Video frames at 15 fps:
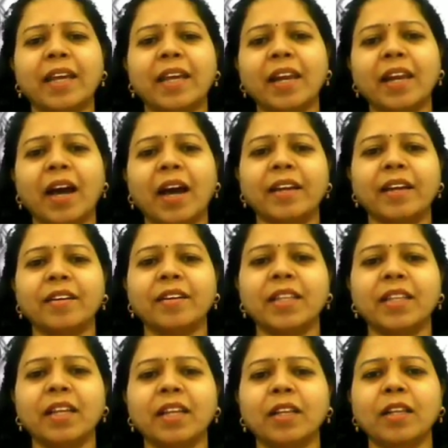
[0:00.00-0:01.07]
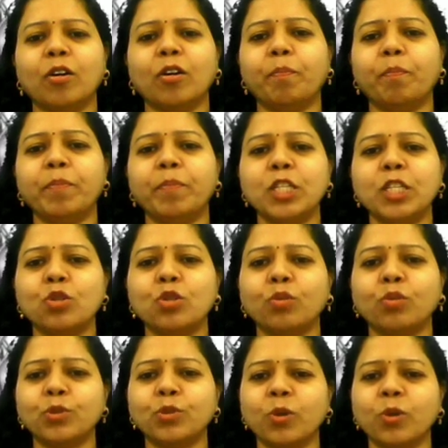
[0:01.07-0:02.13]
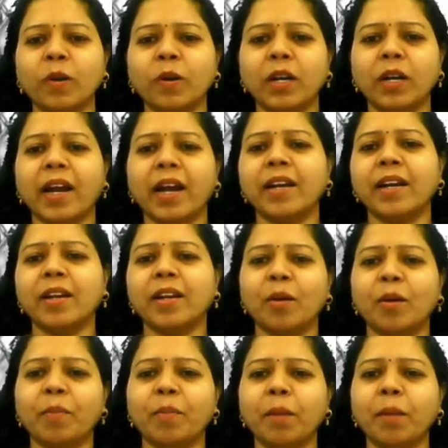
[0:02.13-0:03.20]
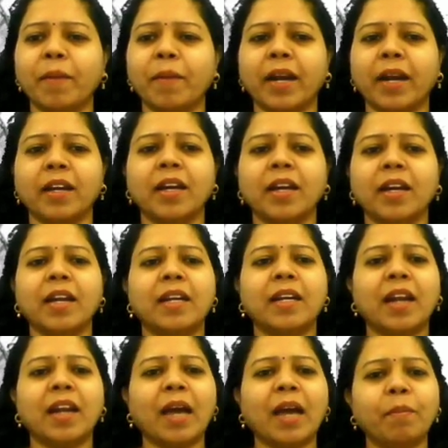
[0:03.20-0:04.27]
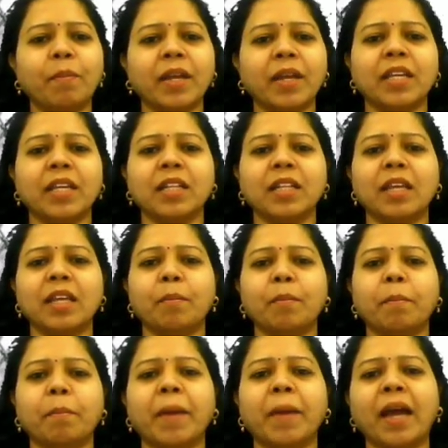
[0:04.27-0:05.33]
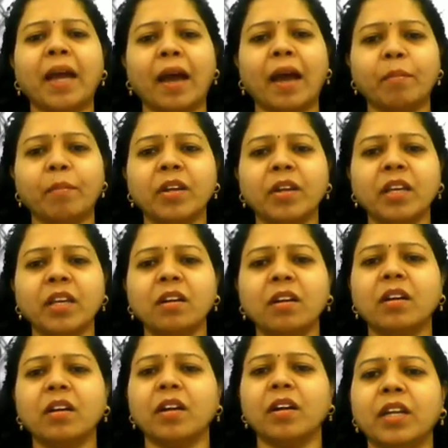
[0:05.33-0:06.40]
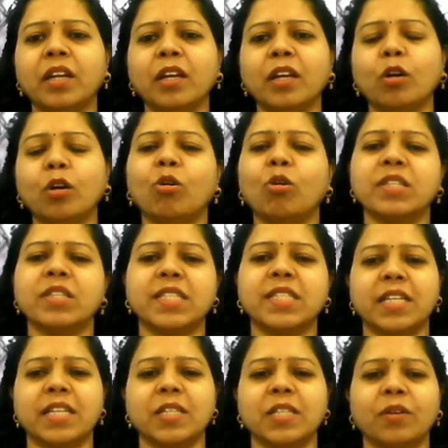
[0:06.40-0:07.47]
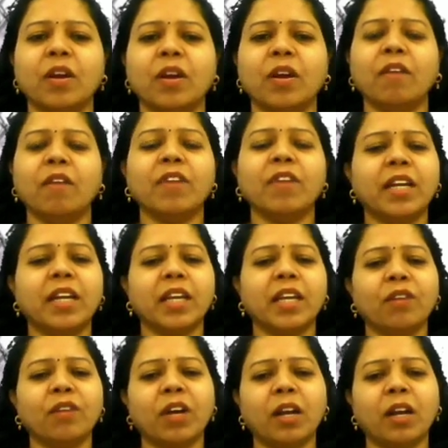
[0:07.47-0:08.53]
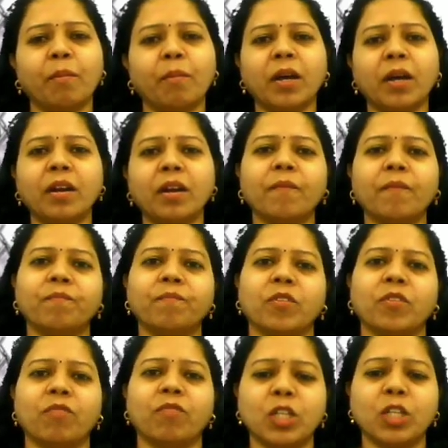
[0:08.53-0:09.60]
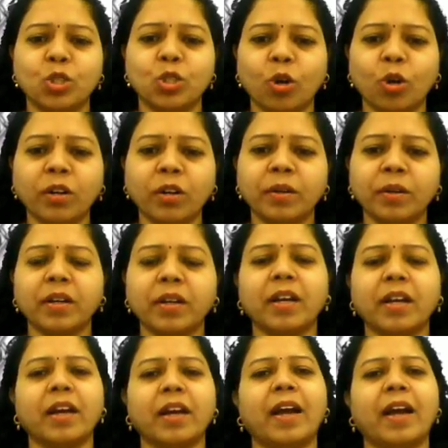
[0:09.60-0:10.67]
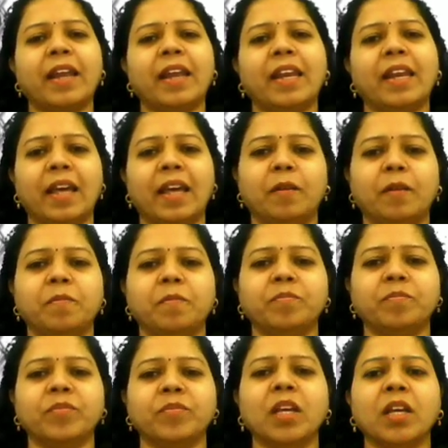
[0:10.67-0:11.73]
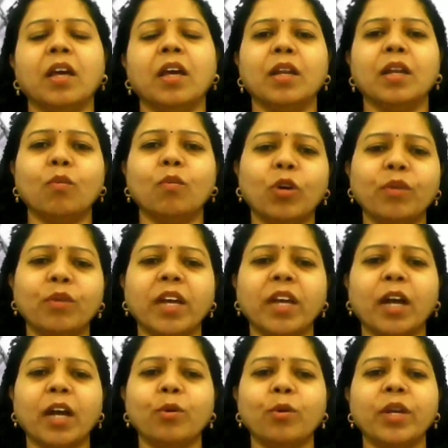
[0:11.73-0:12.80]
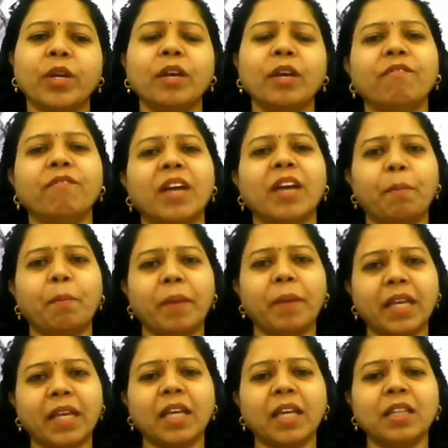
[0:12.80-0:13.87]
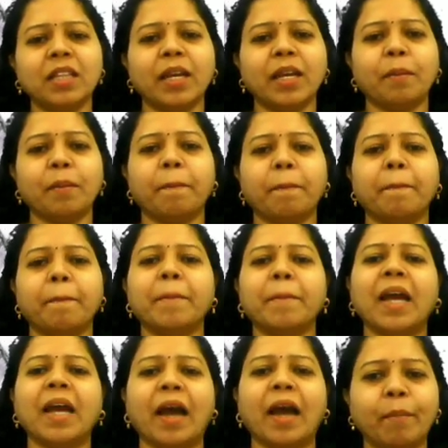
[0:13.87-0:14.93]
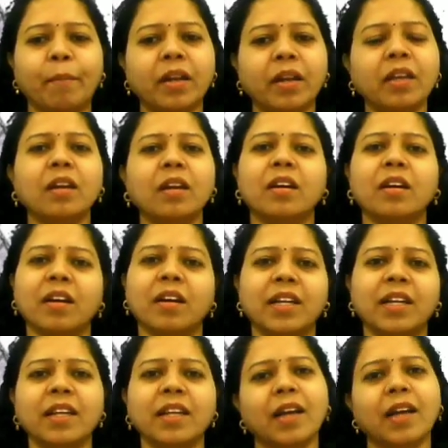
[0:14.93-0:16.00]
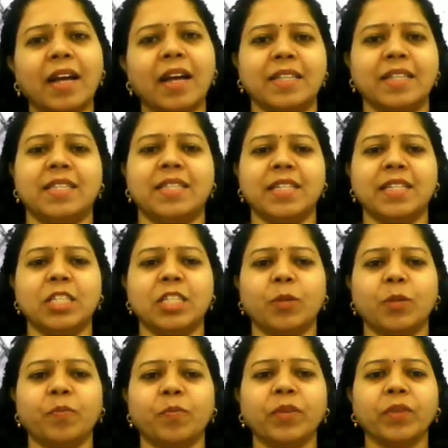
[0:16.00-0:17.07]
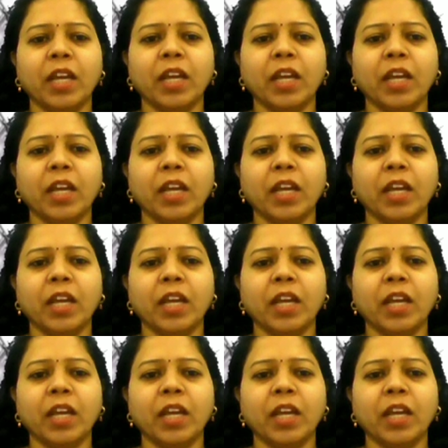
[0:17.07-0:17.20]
take an iron nail, a piece of chalk and a rubber band. Try breaking them by hammering, cutting or stretching. We are taking one rubber, one chalk and nail. Now what we are doing? We are breaking them by hammering, cutting and stretching.